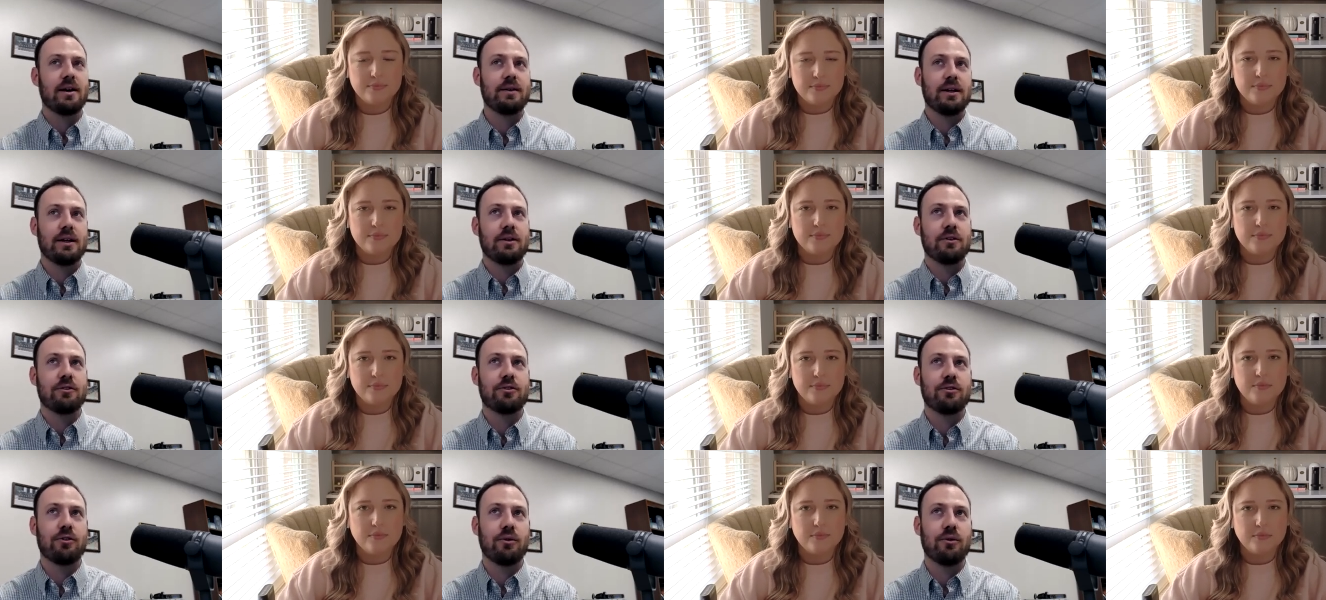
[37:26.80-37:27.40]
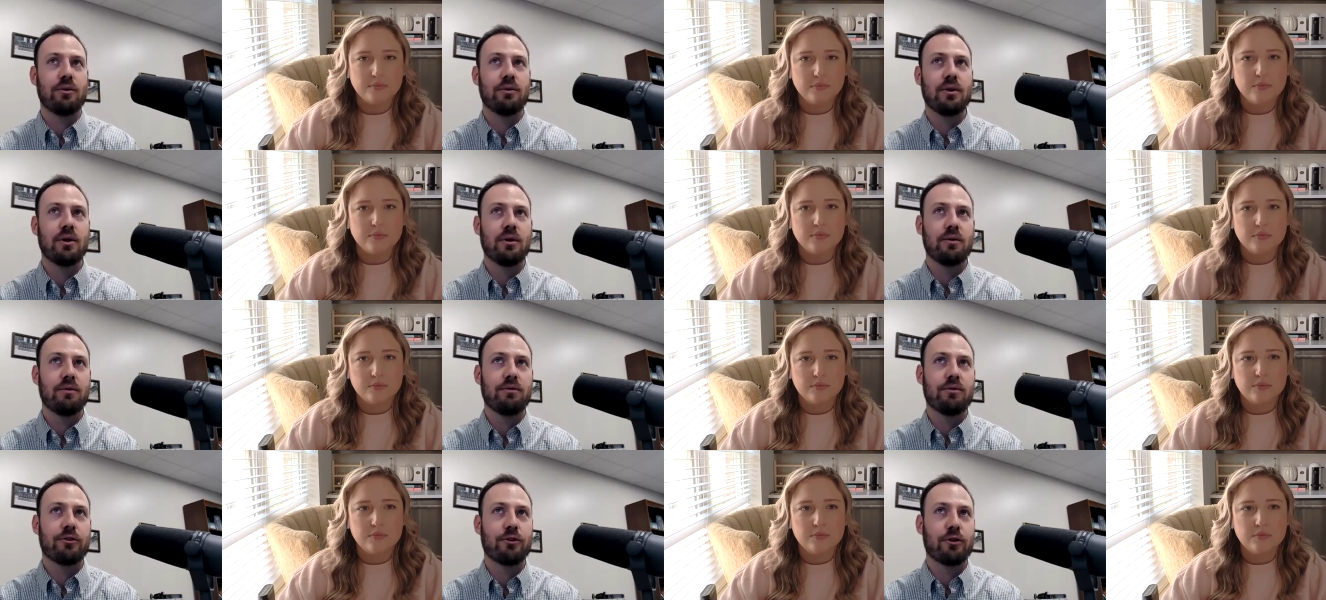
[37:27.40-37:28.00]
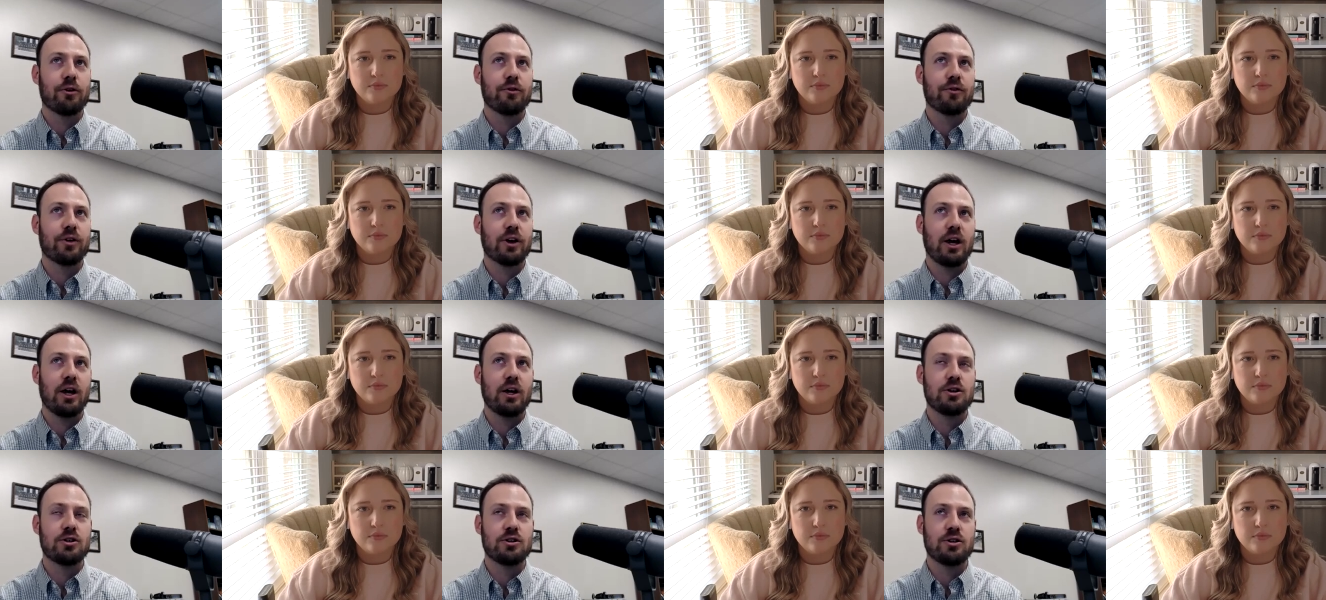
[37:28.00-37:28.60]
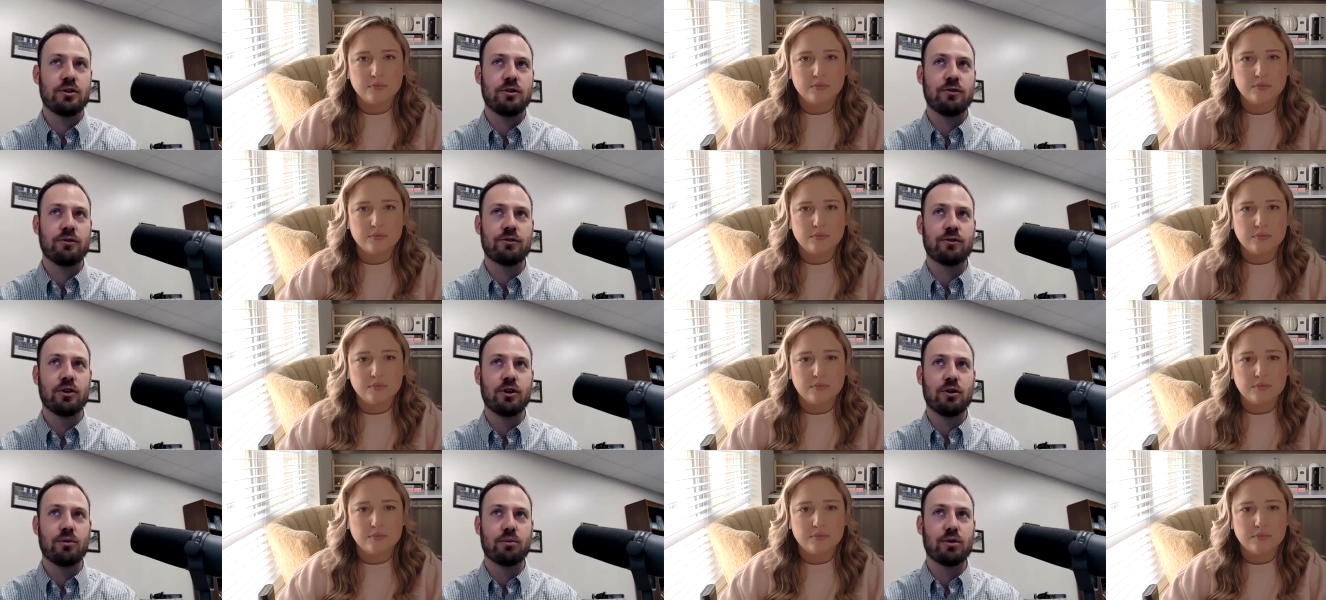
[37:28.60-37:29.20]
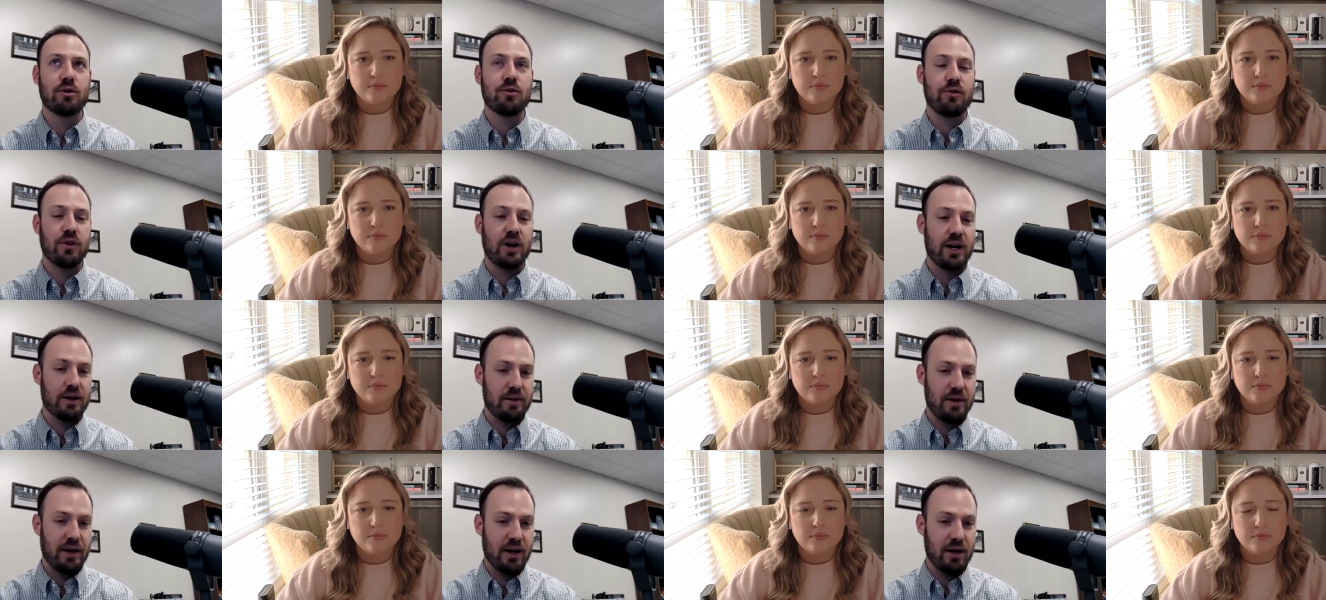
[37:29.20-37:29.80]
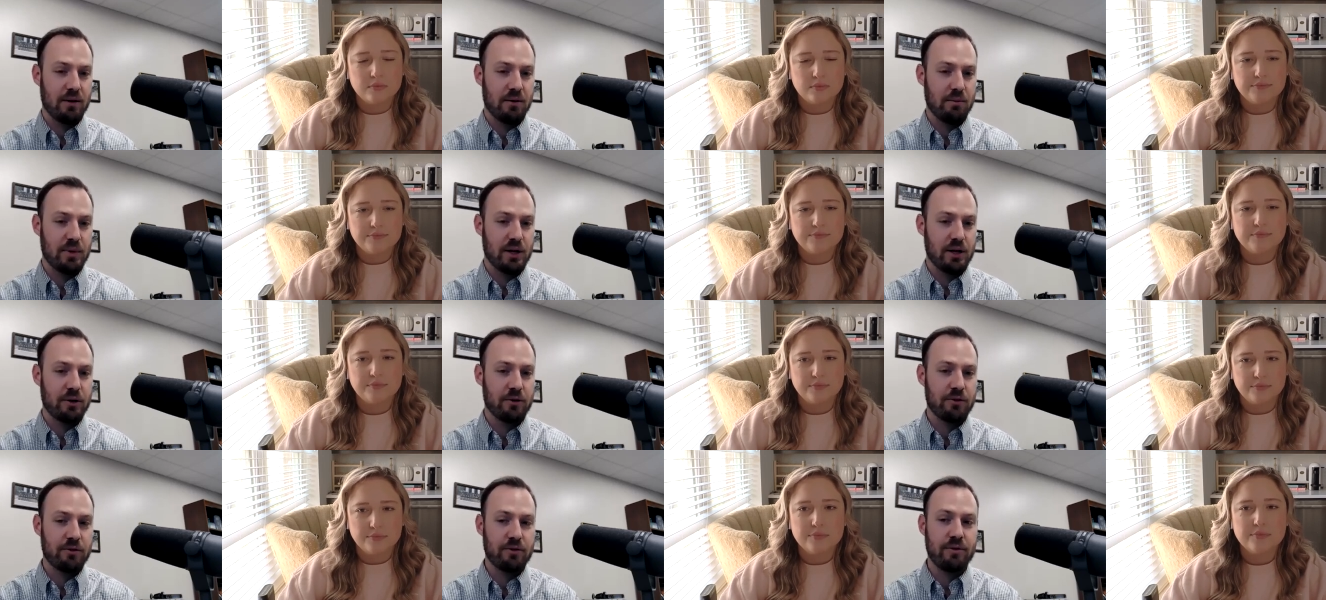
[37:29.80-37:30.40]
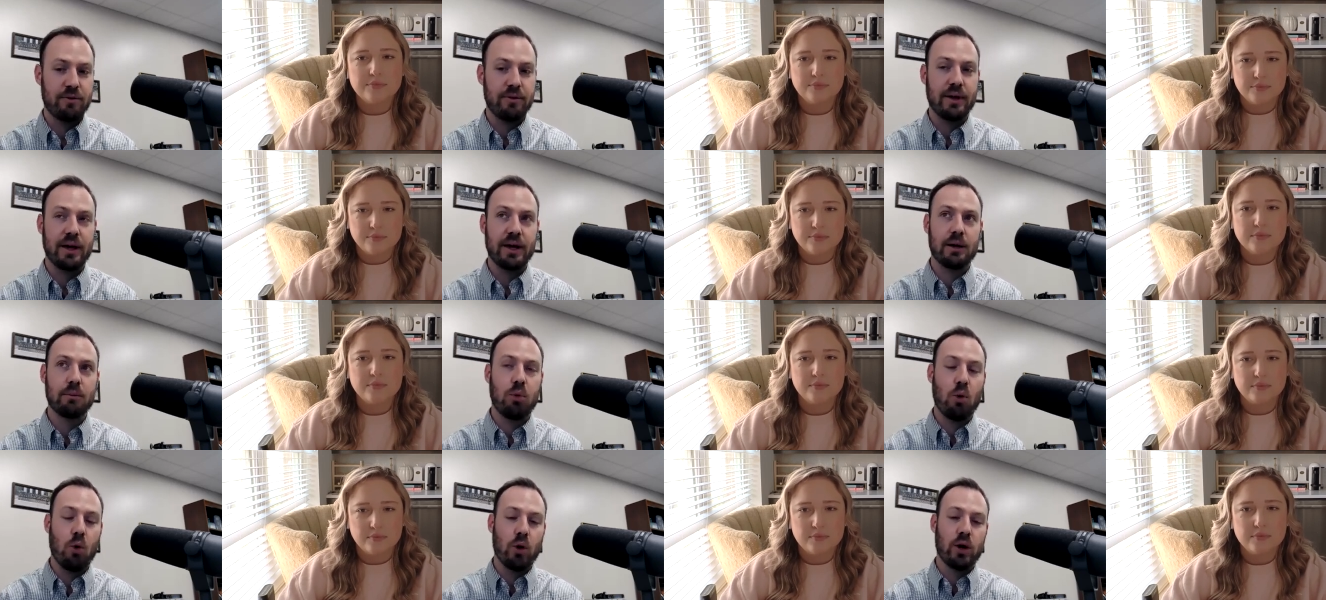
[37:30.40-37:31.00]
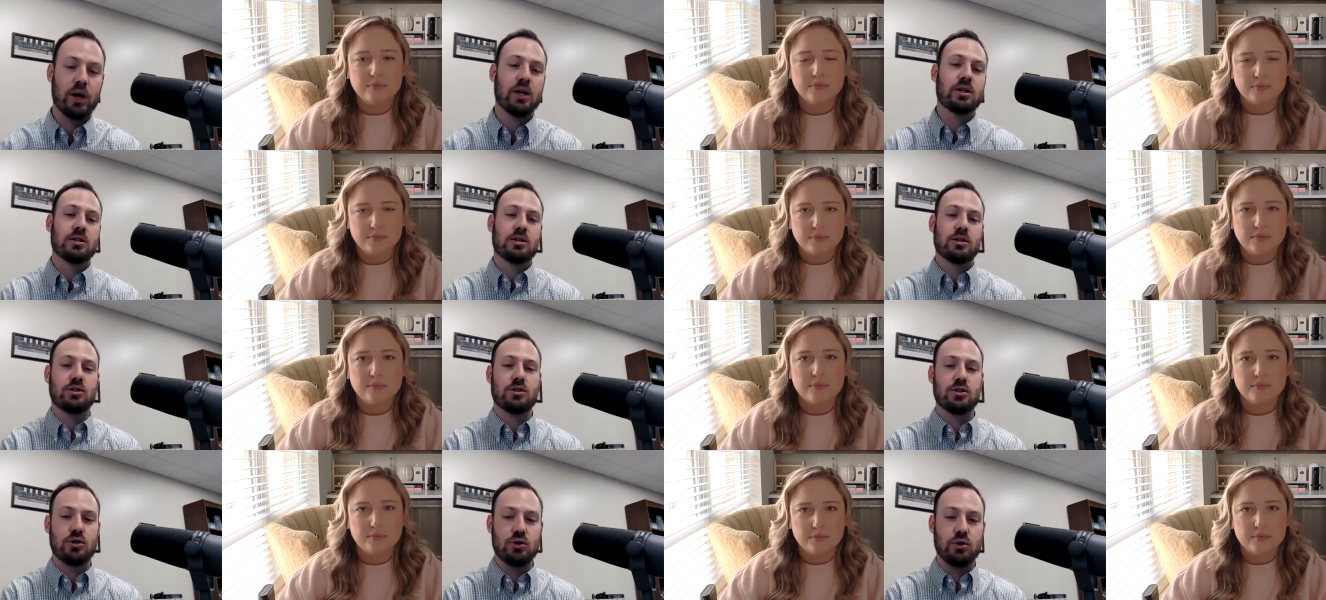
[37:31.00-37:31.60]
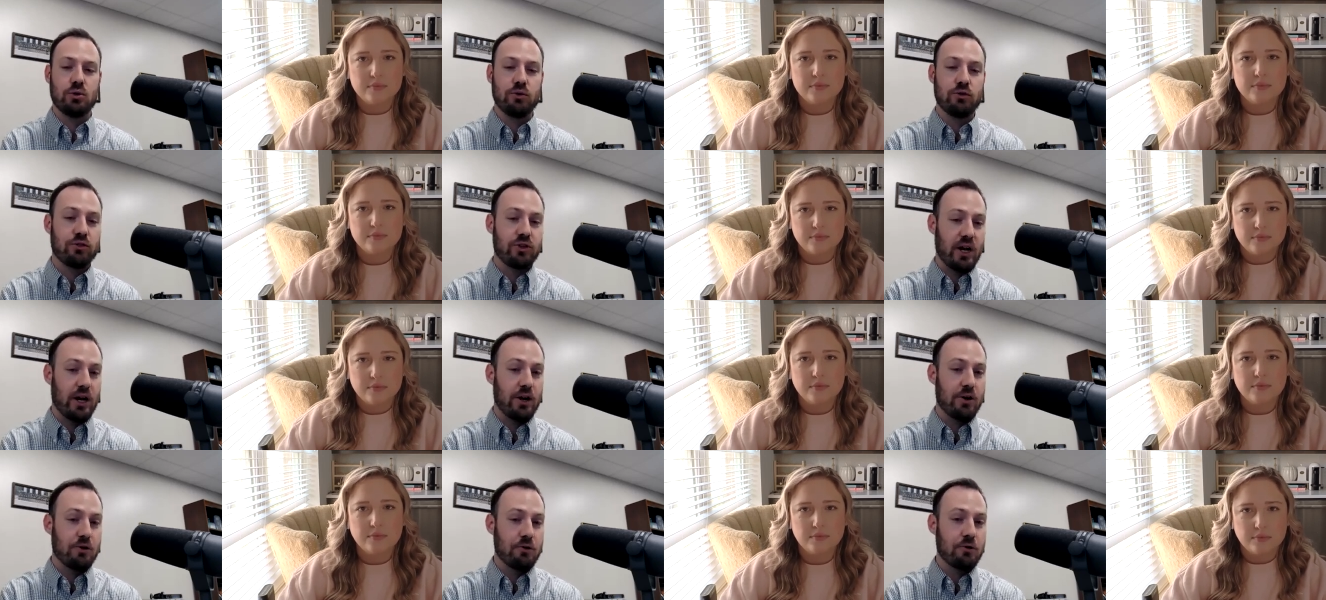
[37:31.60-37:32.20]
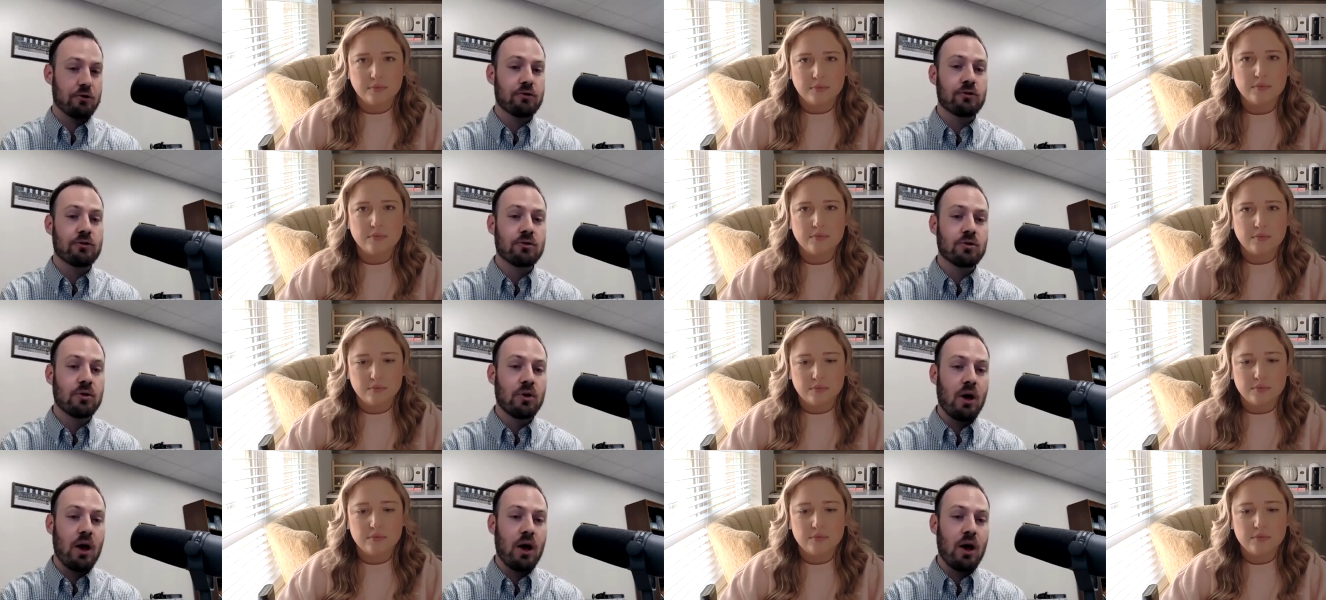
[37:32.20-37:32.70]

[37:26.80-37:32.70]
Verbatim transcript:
Speaker 1: And so certifications provide that because they point to standards.